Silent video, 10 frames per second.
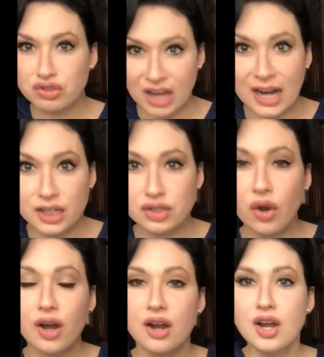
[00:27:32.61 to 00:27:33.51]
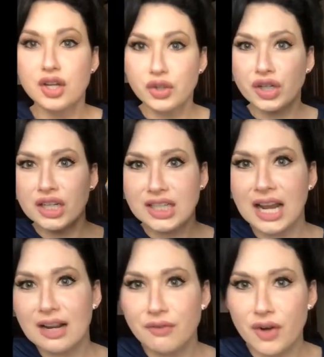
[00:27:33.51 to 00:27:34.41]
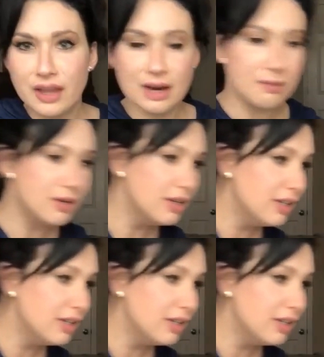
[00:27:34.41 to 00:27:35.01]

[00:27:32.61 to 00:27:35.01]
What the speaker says: dinosaur, you're gonna get it for them.